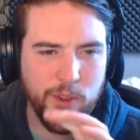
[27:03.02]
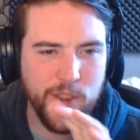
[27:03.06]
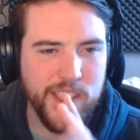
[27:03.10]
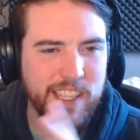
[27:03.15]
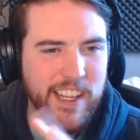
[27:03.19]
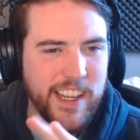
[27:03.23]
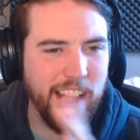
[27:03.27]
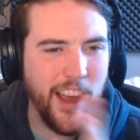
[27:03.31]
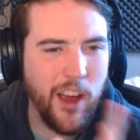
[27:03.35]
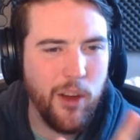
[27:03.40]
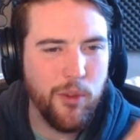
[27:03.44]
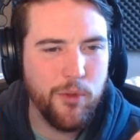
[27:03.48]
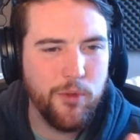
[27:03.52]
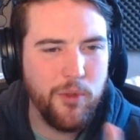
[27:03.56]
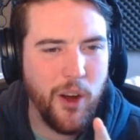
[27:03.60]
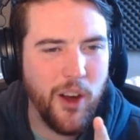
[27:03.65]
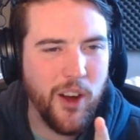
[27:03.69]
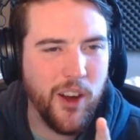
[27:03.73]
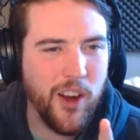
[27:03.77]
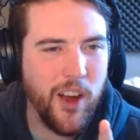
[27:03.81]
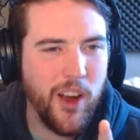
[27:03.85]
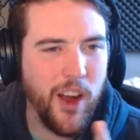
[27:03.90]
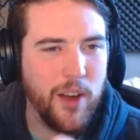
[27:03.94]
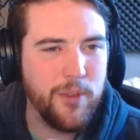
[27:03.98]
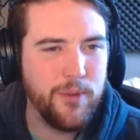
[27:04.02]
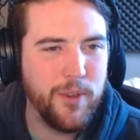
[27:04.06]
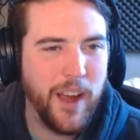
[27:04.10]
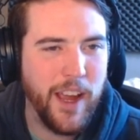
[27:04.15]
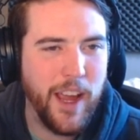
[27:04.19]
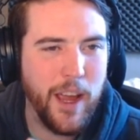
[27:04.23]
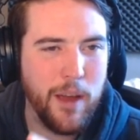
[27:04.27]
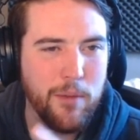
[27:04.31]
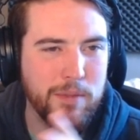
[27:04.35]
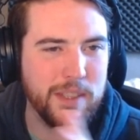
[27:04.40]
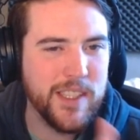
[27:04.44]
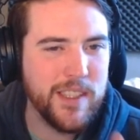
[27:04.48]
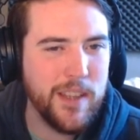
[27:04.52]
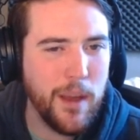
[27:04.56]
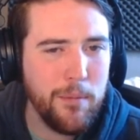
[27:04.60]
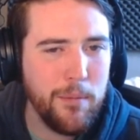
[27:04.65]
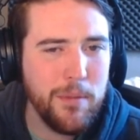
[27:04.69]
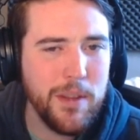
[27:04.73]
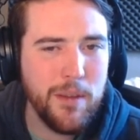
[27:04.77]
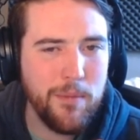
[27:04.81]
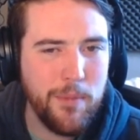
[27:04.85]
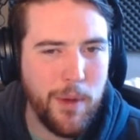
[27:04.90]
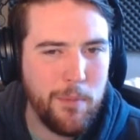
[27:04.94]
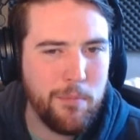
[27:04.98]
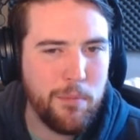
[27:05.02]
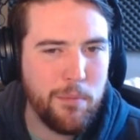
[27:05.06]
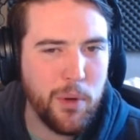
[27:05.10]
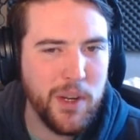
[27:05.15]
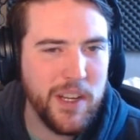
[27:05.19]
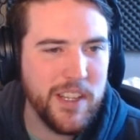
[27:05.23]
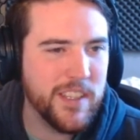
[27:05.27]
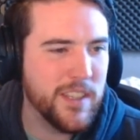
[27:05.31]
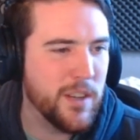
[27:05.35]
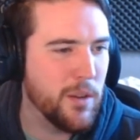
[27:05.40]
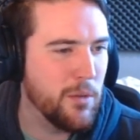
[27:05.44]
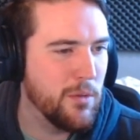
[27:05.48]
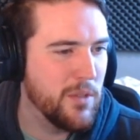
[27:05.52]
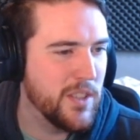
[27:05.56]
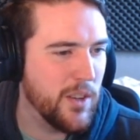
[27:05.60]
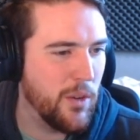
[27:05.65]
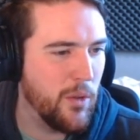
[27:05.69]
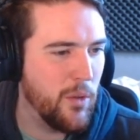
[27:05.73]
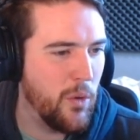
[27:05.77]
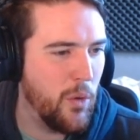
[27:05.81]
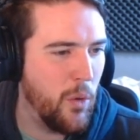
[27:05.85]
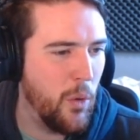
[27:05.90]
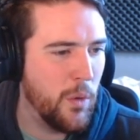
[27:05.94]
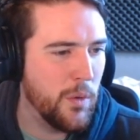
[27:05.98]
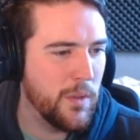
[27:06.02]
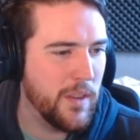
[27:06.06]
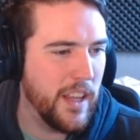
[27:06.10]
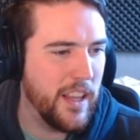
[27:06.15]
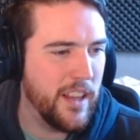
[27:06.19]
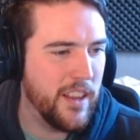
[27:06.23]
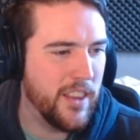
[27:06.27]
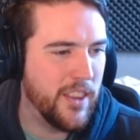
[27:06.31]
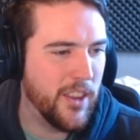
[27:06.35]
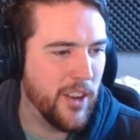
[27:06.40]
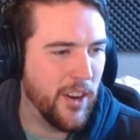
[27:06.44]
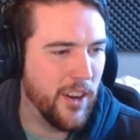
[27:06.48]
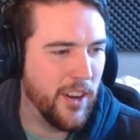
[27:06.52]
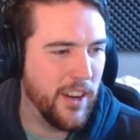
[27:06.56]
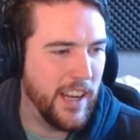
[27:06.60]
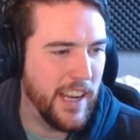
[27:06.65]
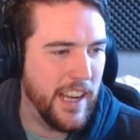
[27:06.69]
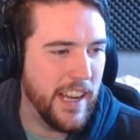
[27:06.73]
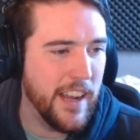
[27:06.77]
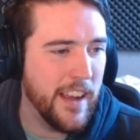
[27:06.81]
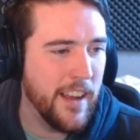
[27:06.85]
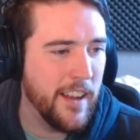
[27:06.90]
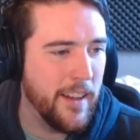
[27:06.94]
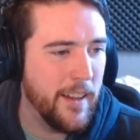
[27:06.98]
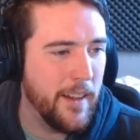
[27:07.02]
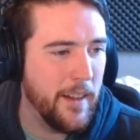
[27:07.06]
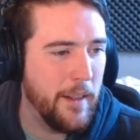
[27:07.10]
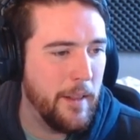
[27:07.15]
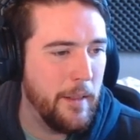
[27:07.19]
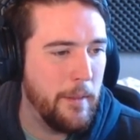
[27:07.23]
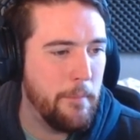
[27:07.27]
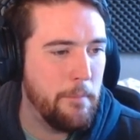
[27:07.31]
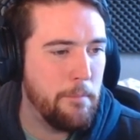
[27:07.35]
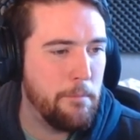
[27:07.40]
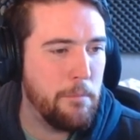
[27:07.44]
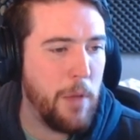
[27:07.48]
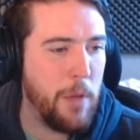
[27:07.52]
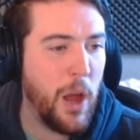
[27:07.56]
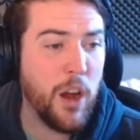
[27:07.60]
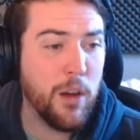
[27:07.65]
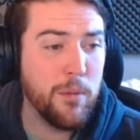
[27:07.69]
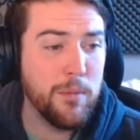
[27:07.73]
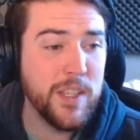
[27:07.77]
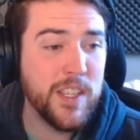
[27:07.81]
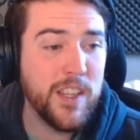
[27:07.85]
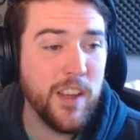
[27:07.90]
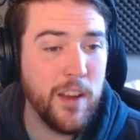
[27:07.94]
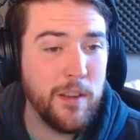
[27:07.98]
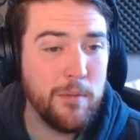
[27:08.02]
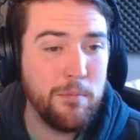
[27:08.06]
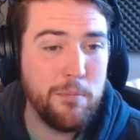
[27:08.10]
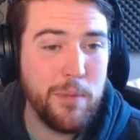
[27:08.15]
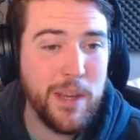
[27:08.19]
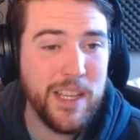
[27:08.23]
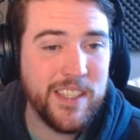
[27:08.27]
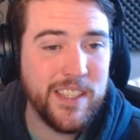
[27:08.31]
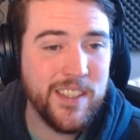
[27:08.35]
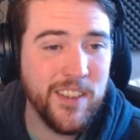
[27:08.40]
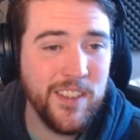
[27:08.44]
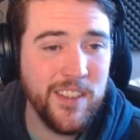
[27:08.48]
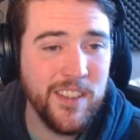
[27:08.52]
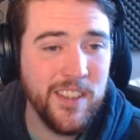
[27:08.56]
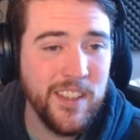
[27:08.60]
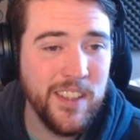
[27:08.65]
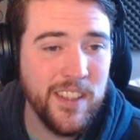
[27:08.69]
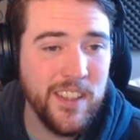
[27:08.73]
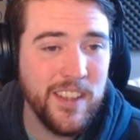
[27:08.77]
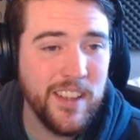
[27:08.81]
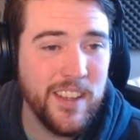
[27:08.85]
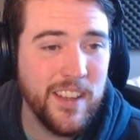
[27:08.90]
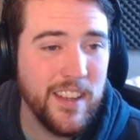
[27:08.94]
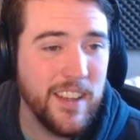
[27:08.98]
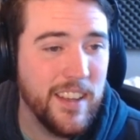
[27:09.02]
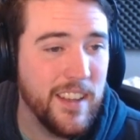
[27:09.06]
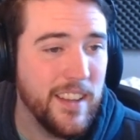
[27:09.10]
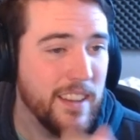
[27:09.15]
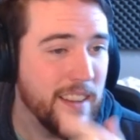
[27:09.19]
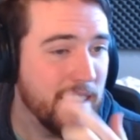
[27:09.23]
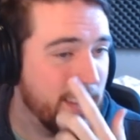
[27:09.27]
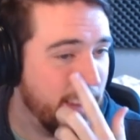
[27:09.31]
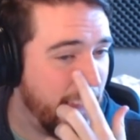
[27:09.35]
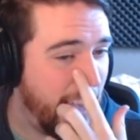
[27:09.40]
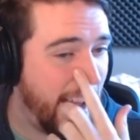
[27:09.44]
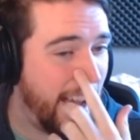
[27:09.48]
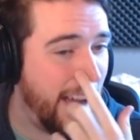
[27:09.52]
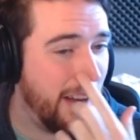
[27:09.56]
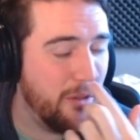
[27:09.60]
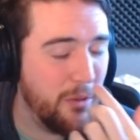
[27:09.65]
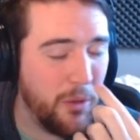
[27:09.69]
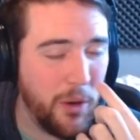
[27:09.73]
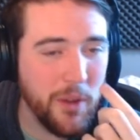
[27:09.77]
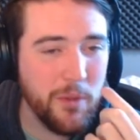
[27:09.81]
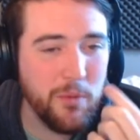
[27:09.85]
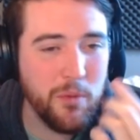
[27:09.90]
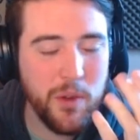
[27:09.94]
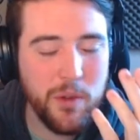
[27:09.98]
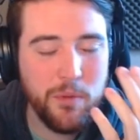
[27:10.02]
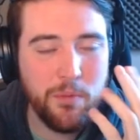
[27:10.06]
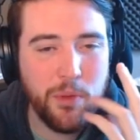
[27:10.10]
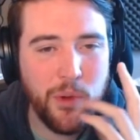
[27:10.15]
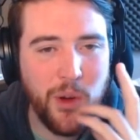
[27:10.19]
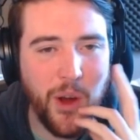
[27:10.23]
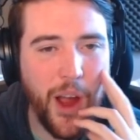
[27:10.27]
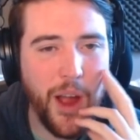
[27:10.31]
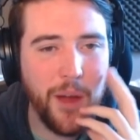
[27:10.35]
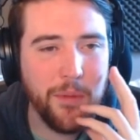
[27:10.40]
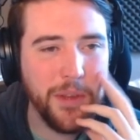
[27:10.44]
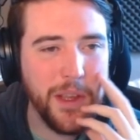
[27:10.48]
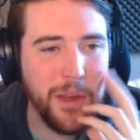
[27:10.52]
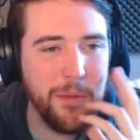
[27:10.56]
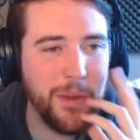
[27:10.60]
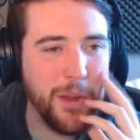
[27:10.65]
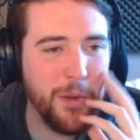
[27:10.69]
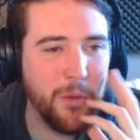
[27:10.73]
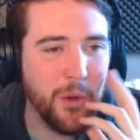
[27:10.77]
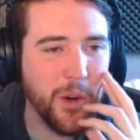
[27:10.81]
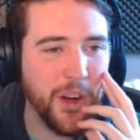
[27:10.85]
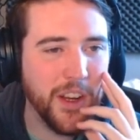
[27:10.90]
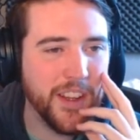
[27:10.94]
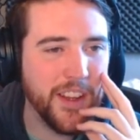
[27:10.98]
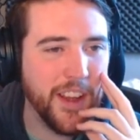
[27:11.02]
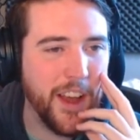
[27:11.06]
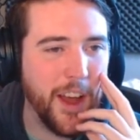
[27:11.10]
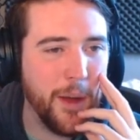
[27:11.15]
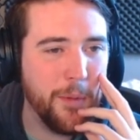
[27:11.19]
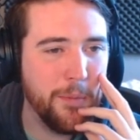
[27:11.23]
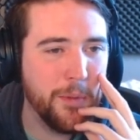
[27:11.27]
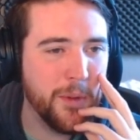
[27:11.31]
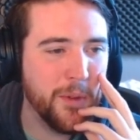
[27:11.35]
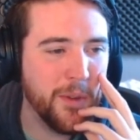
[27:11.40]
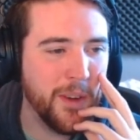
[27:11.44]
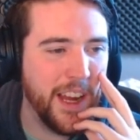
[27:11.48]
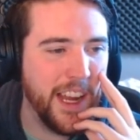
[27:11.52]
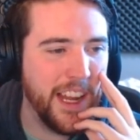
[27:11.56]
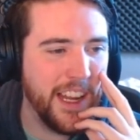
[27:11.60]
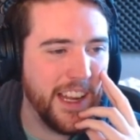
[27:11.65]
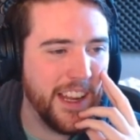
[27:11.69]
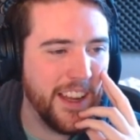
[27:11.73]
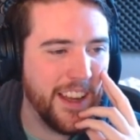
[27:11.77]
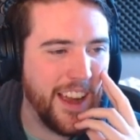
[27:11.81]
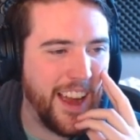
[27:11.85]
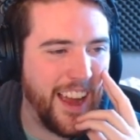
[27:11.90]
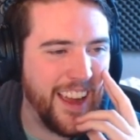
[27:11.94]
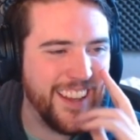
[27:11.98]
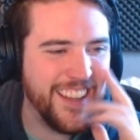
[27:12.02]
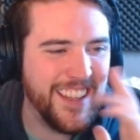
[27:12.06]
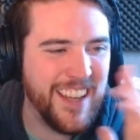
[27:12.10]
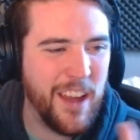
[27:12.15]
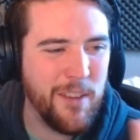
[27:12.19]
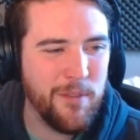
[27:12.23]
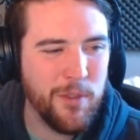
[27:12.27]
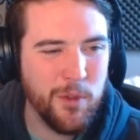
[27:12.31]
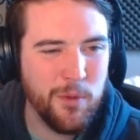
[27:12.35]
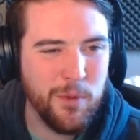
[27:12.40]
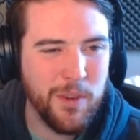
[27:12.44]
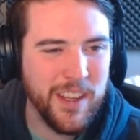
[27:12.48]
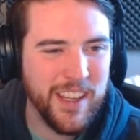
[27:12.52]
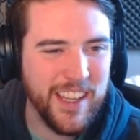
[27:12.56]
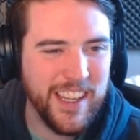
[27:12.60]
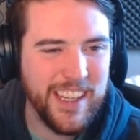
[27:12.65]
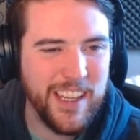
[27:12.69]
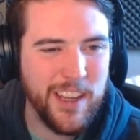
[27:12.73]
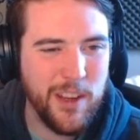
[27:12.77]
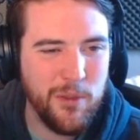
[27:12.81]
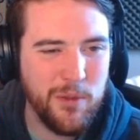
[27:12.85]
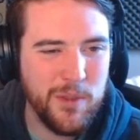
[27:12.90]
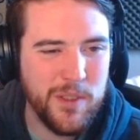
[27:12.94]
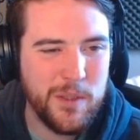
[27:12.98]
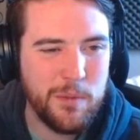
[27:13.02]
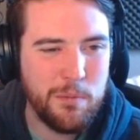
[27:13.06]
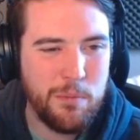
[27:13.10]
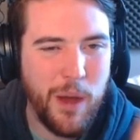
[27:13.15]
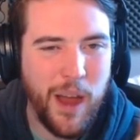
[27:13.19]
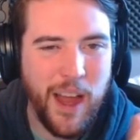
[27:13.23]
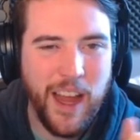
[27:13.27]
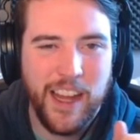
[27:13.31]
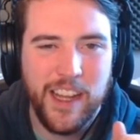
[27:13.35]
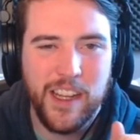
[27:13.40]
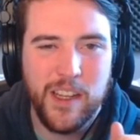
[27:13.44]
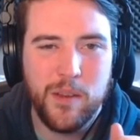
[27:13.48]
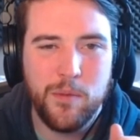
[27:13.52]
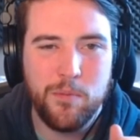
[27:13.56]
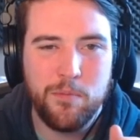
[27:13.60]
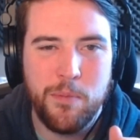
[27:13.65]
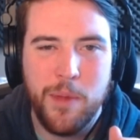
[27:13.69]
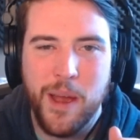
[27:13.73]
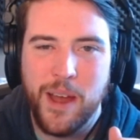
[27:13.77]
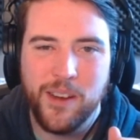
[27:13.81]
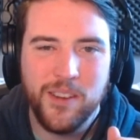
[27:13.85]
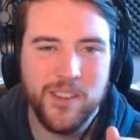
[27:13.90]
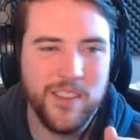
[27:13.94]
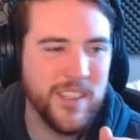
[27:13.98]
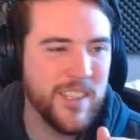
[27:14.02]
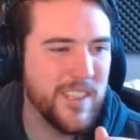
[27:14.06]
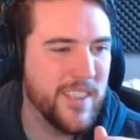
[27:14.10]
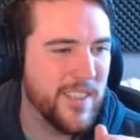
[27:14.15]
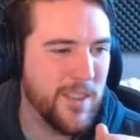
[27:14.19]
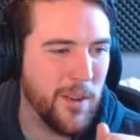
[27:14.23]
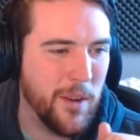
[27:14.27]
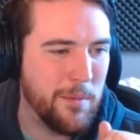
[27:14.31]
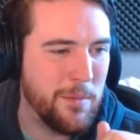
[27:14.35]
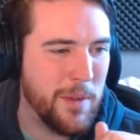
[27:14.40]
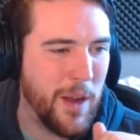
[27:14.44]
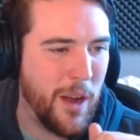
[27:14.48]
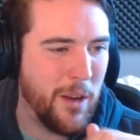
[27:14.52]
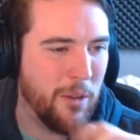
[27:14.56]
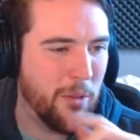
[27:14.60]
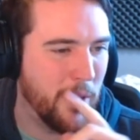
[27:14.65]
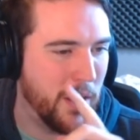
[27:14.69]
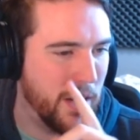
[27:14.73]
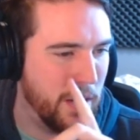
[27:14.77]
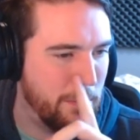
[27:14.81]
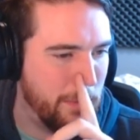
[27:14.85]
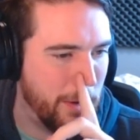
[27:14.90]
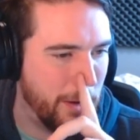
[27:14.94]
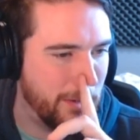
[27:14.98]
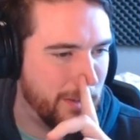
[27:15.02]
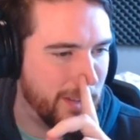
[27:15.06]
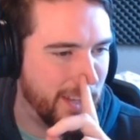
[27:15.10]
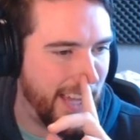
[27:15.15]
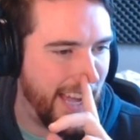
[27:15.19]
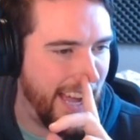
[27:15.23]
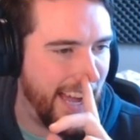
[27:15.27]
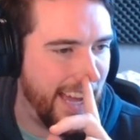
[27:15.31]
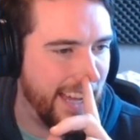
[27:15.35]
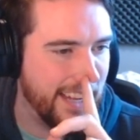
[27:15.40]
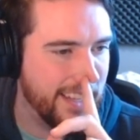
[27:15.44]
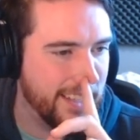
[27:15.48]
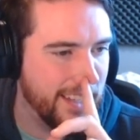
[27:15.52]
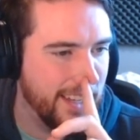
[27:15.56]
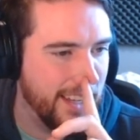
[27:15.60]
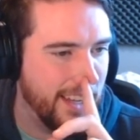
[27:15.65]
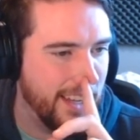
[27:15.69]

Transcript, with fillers: seeing how far off I am. Some of them I'm pretty sure was only 30. Parmesan missile, that one would probably be worth upgrading. I never really use Mind Melt, so I'm not worried about that.